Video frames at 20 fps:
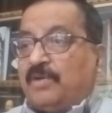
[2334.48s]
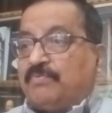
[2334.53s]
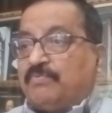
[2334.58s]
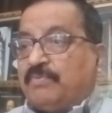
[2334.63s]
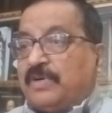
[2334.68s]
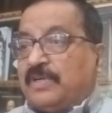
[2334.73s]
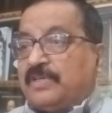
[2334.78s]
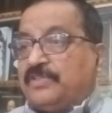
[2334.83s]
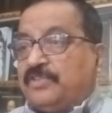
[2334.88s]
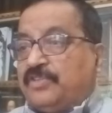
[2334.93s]

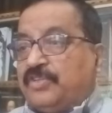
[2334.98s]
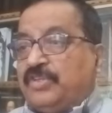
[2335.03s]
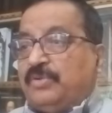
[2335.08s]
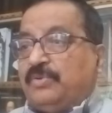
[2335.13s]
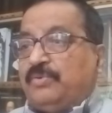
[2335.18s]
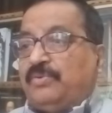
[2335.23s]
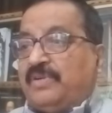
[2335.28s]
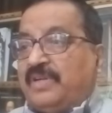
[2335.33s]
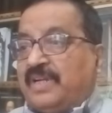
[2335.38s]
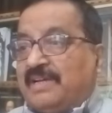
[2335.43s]
for
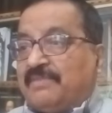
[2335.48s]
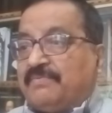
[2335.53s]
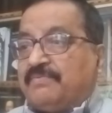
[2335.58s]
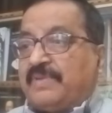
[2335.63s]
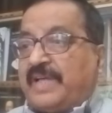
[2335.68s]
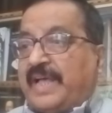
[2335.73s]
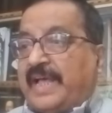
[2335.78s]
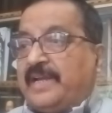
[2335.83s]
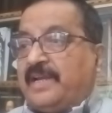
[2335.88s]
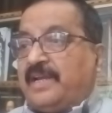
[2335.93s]
true
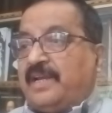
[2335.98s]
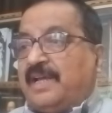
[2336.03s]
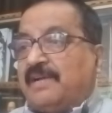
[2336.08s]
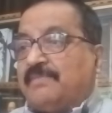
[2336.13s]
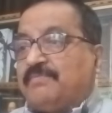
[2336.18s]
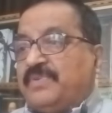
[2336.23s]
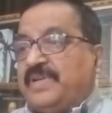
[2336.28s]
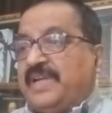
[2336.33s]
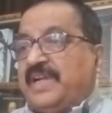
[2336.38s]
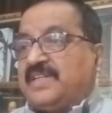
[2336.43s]
love, and
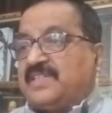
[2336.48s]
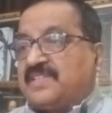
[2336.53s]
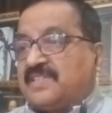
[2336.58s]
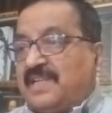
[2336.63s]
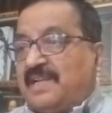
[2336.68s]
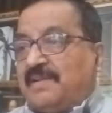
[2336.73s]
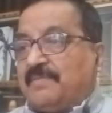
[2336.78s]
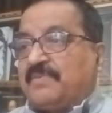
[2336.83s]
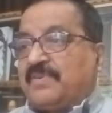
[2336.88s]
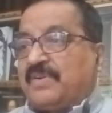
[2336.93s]
love
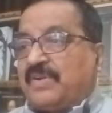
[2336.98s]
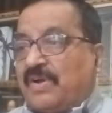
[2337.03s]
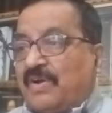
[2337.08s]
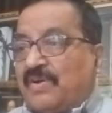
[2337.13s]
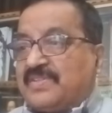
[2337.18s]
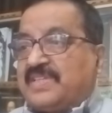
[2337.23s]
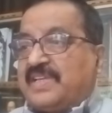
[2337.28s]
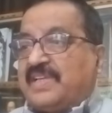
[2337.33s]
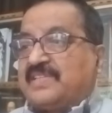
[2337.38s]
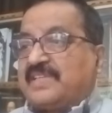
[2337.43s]
itself
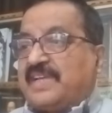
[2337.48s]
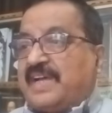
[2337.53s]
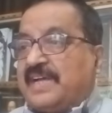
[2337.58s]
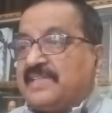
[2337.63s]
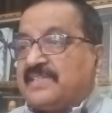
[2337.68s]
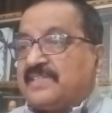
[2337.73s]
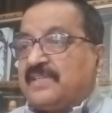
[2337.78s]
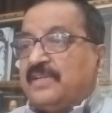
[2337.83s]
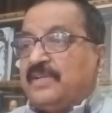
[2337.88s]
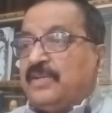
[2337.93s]
causes
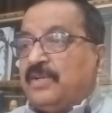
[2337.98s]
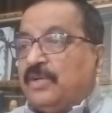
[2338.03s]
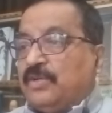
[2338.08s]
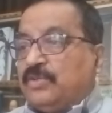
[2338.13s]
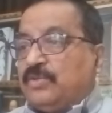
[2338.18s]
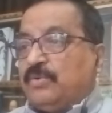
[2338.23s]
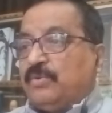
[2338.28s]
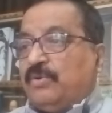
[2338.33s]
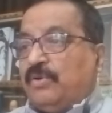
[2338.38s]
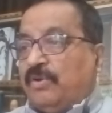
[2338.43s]
us
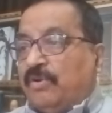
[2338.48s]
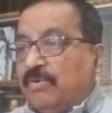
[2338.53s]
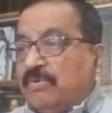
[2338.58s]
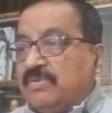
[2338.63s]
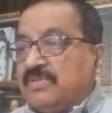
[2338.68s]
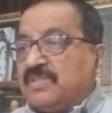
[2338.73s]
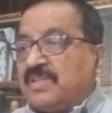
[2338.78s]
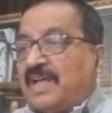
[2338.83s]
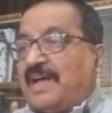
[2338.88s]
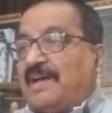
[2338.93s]
to
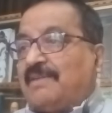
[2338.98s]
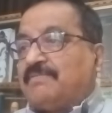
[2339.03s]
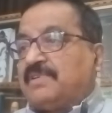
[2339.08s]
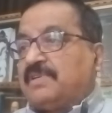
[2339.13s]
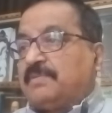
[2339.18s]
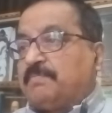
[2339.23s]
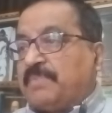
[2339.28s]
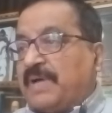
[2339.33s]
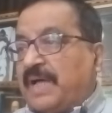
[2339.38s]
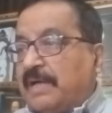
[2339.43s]
lose
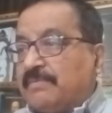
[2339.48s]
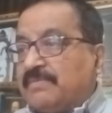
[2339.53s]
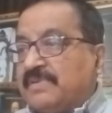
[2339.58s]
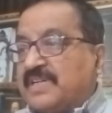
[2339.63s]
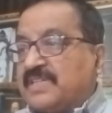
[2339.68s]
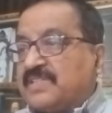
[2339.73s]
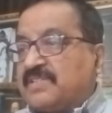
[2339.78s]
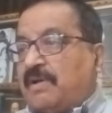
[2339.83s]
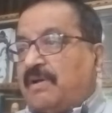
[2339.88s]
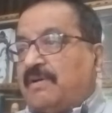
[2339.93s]
our
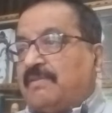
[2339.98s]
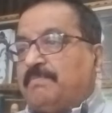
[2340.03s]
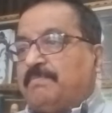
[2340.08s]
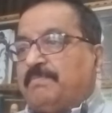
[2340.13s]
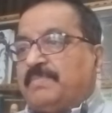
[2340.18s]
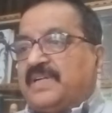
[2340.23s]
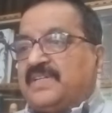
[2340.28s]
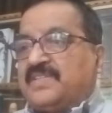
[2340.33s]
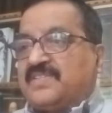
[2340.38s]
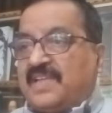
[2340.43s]
powers of
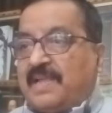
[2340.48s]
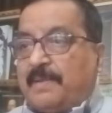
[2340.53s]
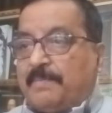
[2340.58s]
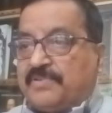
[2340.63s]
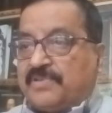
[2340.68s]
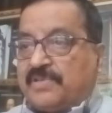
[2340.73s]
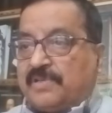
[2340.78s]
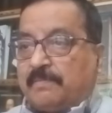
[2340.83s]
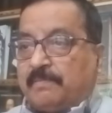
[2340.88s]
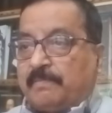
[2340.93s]

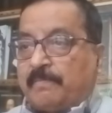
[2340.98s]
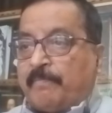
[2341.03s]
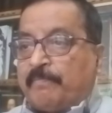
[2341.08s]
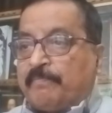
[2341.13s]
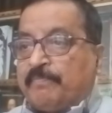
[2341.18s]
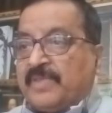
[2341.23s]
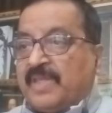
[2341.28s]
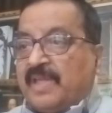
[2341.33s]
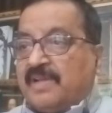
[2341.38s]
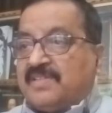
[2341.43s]
perception.
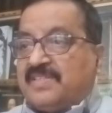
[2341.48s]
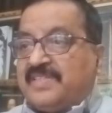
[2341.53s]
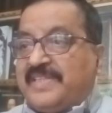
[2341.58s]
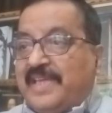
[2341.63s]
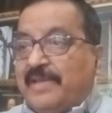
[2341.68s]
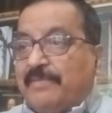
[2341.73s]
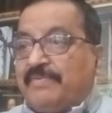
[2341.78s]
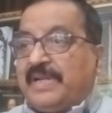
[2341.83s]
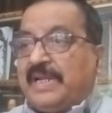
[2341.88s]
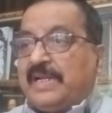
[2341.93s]

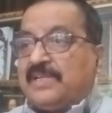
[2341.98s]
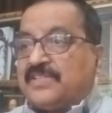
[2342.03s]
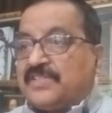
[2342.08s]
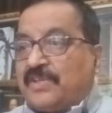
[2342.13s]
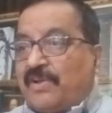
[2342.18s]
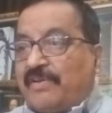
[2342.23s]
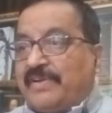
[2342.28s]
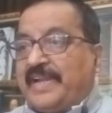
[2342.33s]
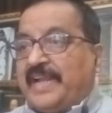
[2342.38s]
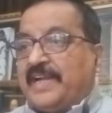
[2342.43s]
Several
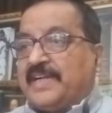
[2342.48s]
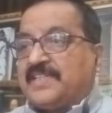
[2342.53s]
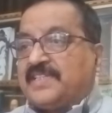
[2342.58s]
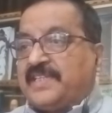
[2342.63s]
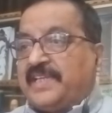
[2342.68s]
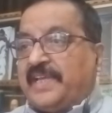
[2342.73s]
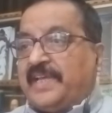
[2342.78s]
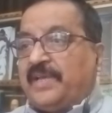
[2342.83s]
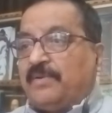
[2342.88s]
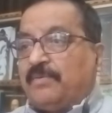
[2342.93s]
sonnets
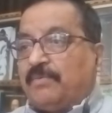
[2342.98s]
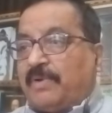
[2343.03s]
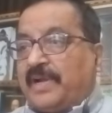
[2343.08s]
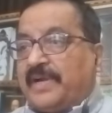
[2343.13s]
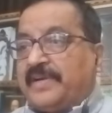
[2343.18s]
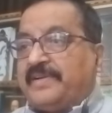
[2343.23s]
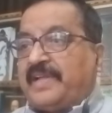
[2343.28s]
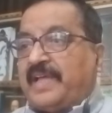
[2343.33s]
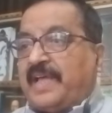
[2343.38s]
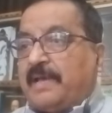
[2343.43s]

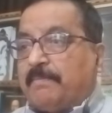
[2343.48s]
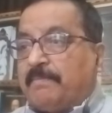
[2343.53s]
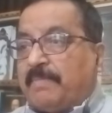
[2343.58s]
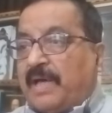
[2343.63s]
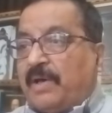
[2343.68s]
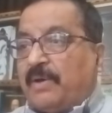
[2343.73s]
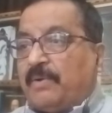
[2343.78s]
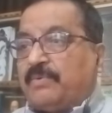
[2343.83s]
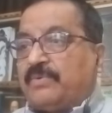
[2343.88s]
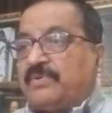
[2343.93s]
warn
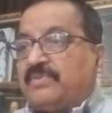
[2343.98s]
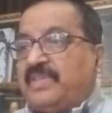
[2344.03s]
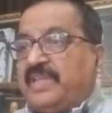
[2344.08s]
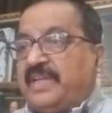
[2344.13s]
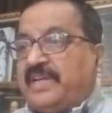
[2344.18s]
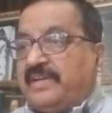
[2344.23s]
about the